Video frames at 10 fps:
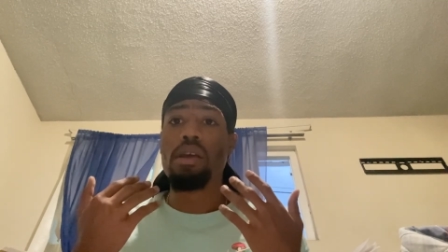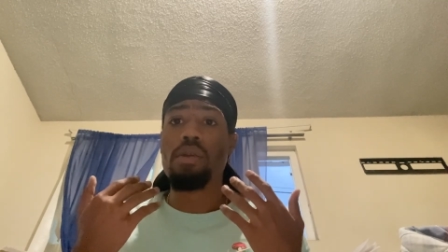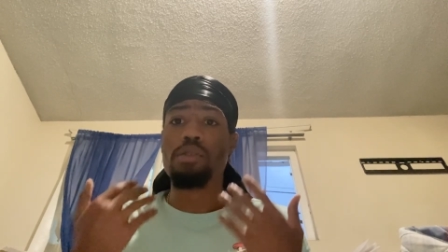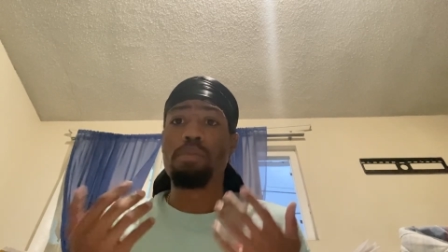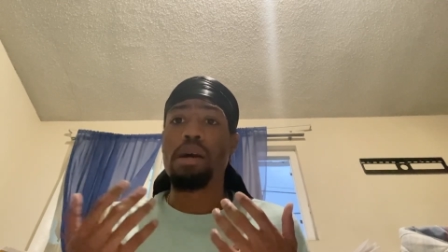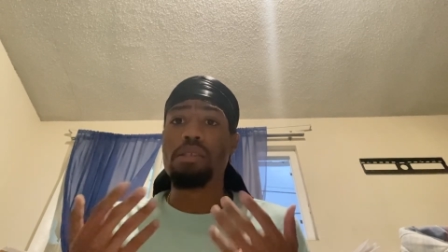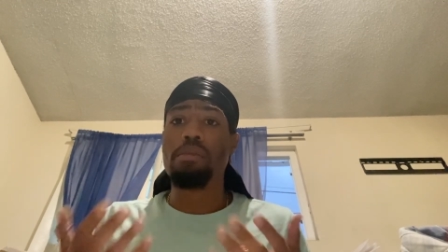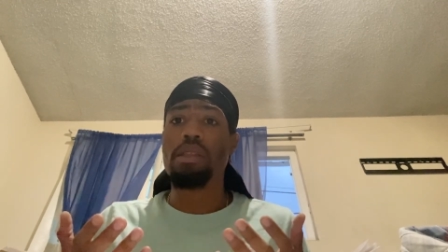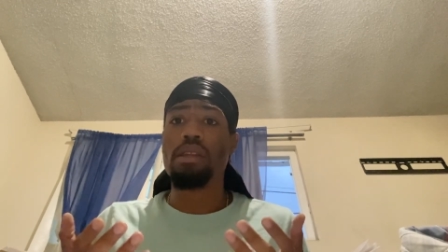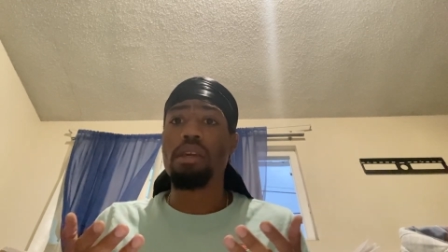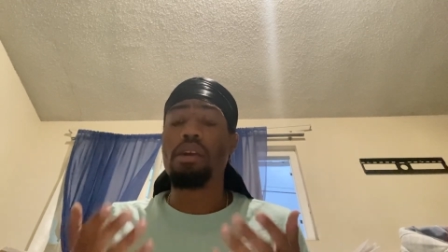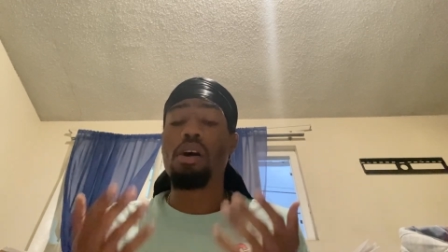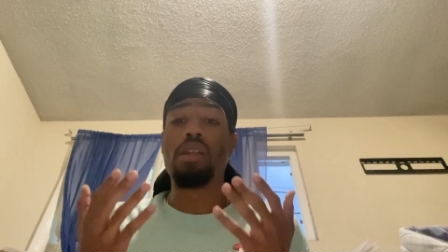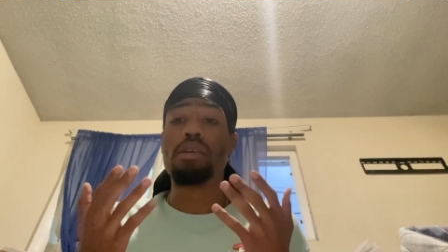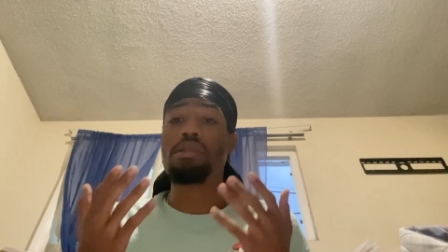responsibility,
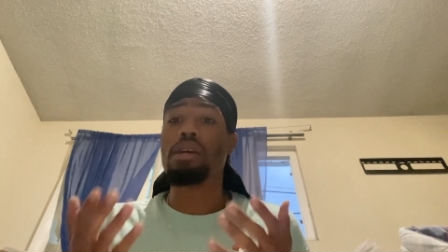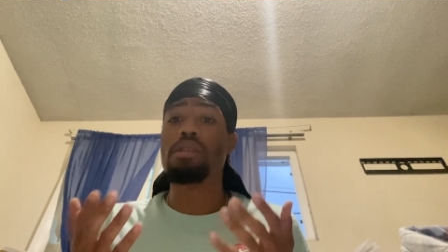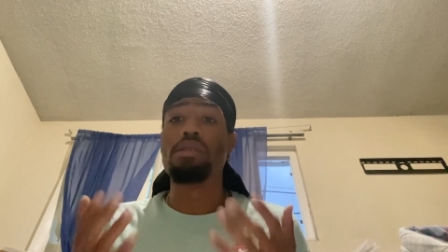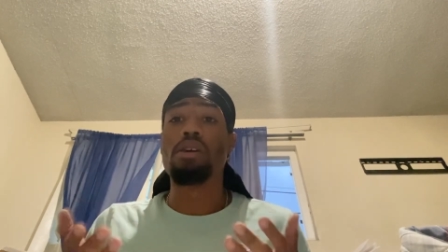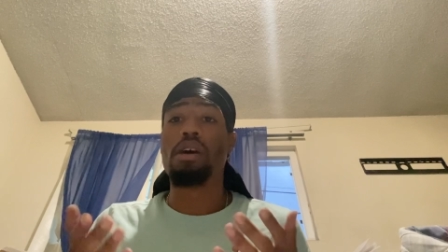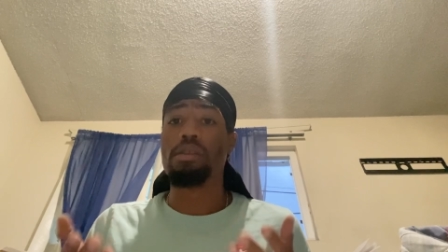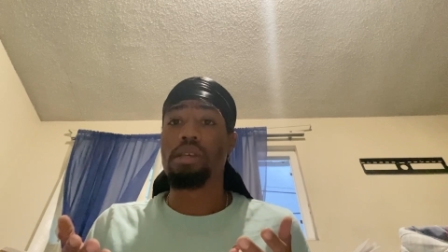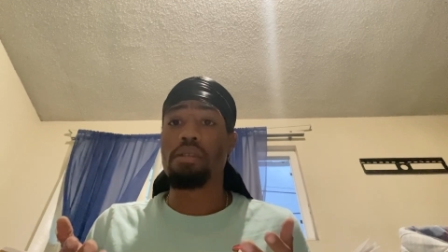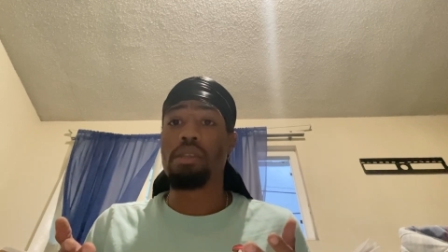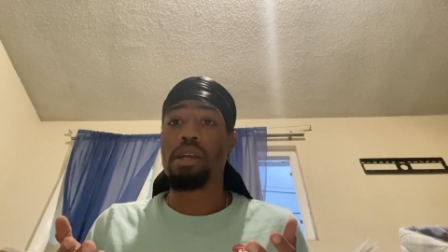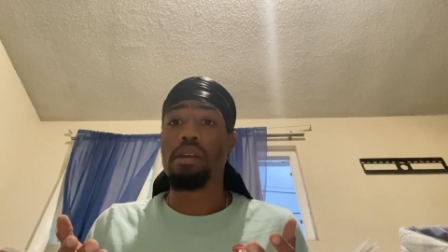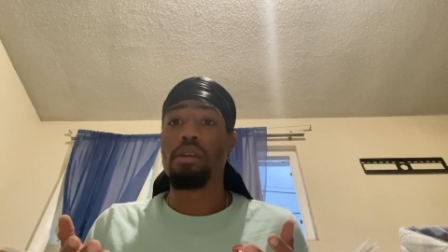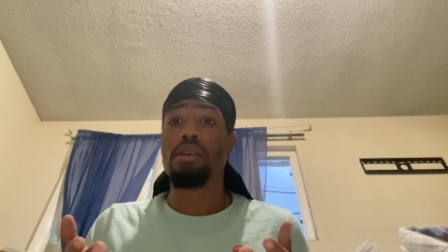all the sons and daughters out there